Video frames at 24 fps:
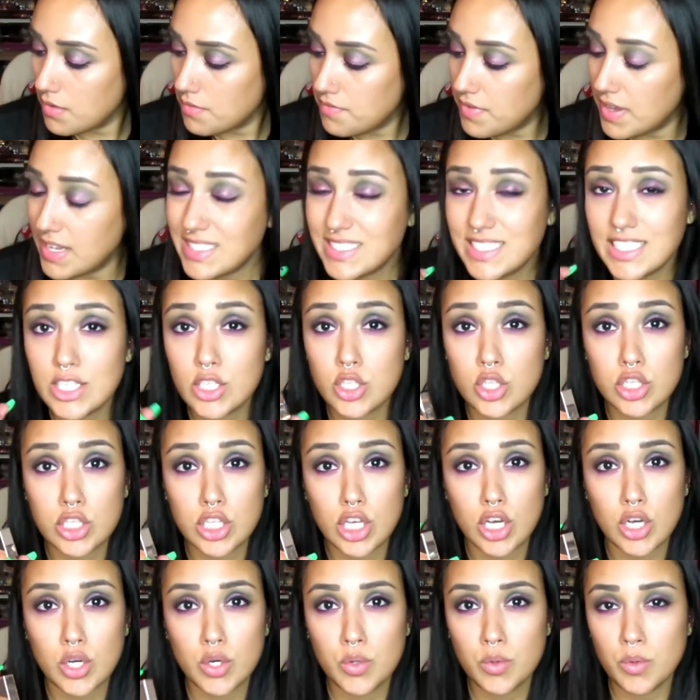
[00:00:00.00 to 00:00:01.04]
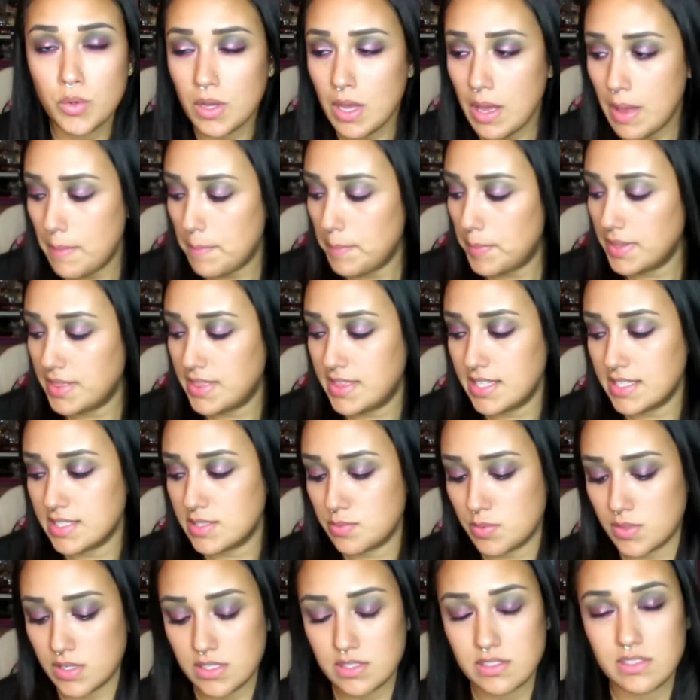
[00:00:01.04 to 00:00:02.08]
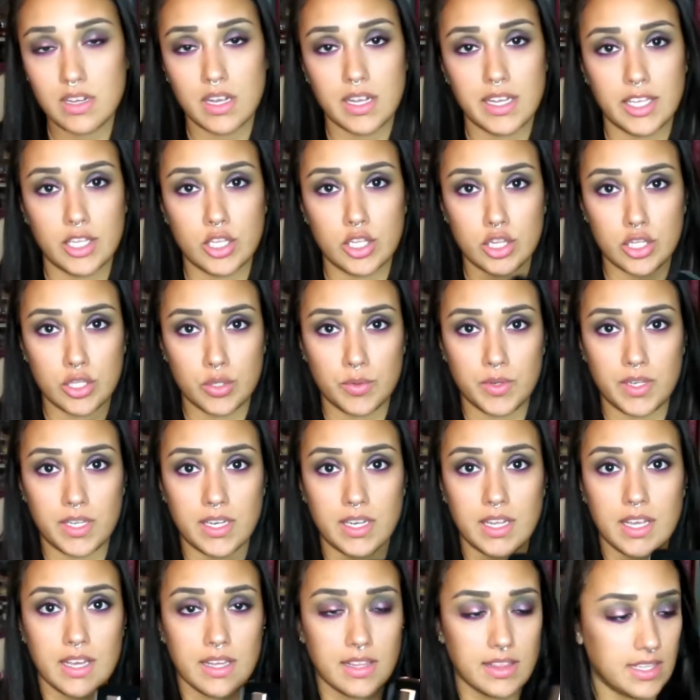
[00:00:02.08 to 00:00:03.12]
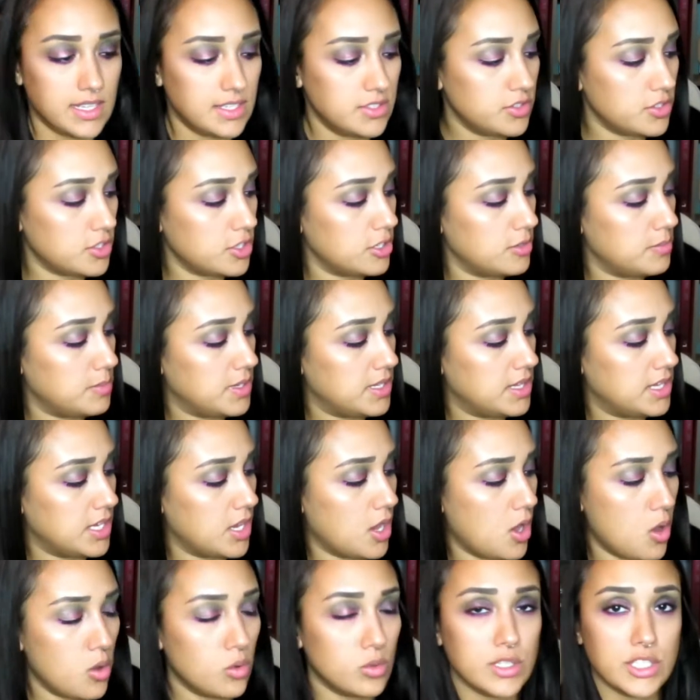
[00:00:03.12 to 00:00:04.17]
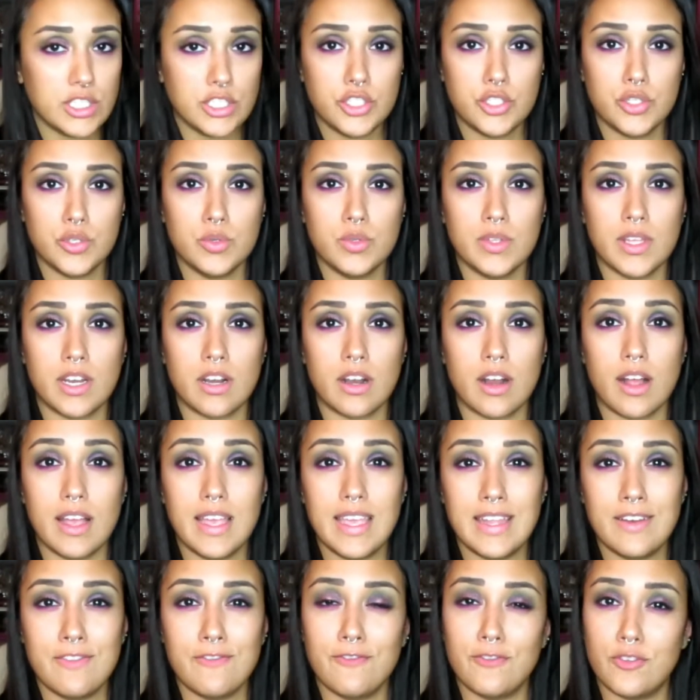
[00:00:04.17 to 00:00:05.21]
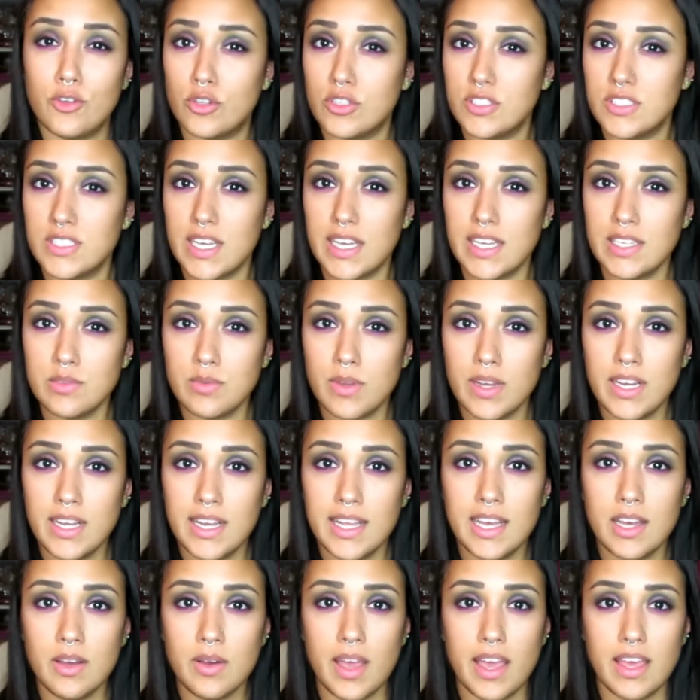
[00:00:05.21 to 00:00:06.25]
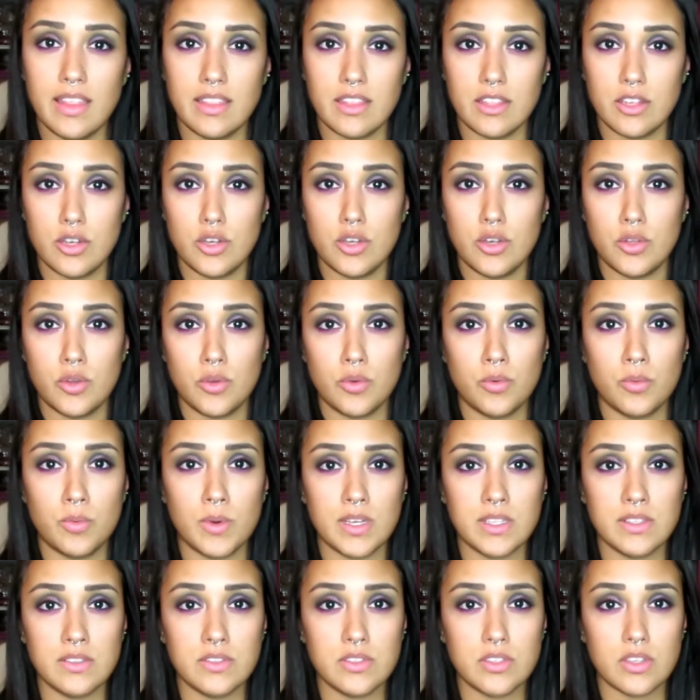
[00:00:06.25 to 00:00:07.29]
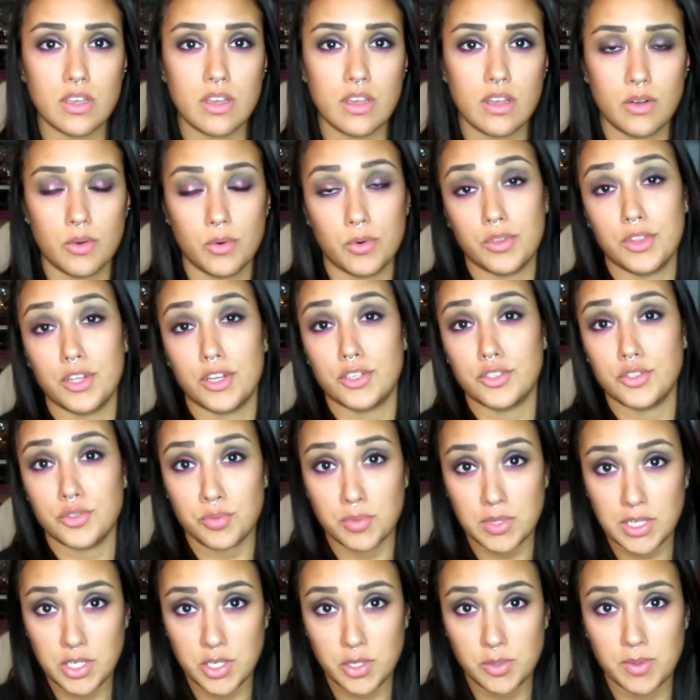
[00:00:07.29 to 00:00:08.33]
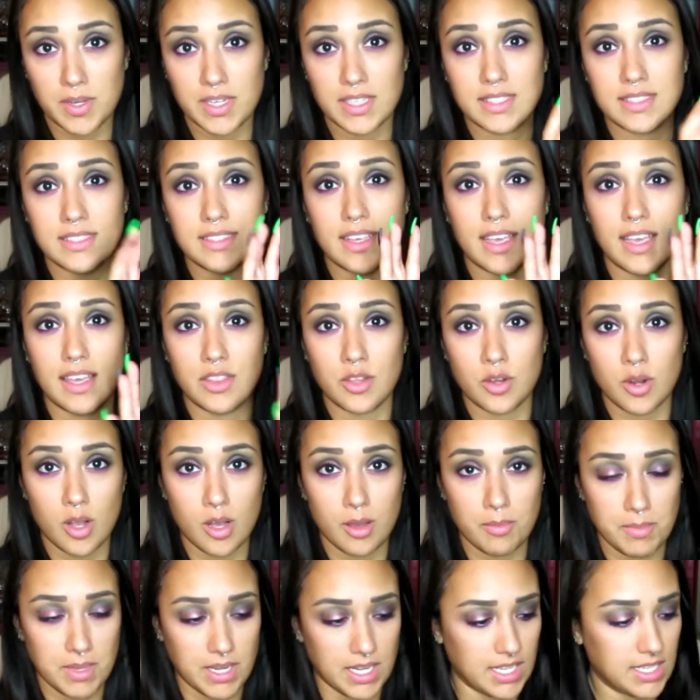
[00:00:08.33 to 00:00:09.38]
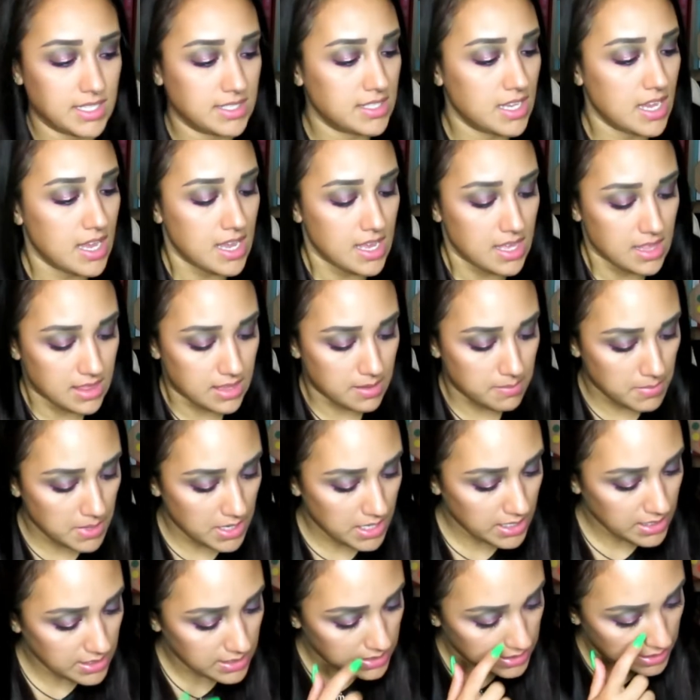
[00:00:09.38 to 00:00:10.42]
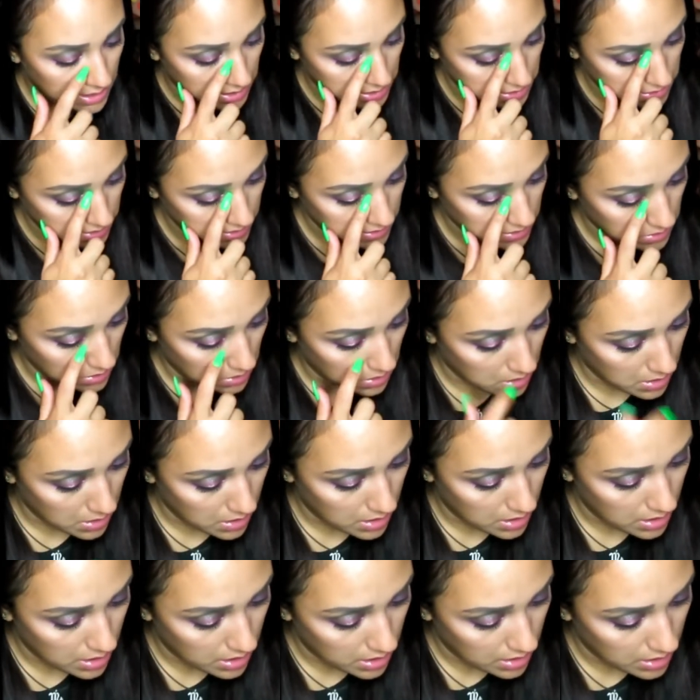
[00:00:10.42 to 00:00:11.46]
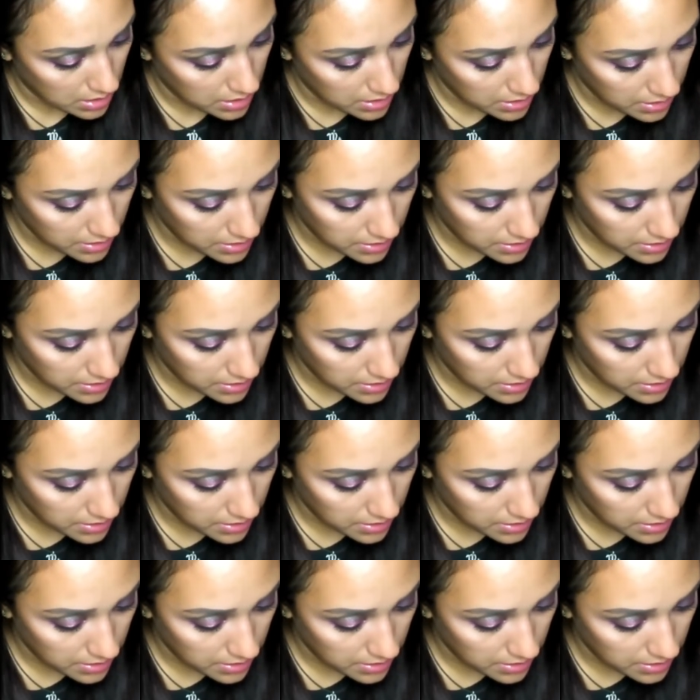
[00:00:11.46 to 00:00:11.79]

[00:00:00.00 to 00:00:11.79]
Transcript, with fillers: Fenty Glow, but this one's not included. These are going to be the only two that are in full size right now, and the new ones where there's 3 new ones and they're all minis. The mini sizes are